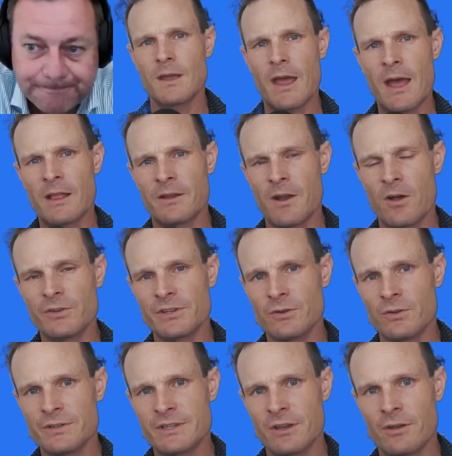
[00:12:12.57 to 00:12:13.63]
Alan Olson
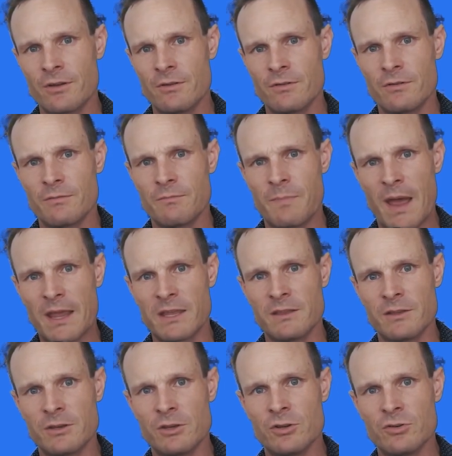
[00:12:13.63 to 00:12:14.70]
also back in
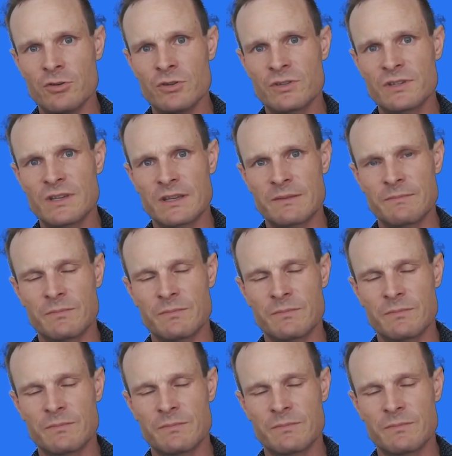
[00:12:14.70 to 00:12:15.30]
the news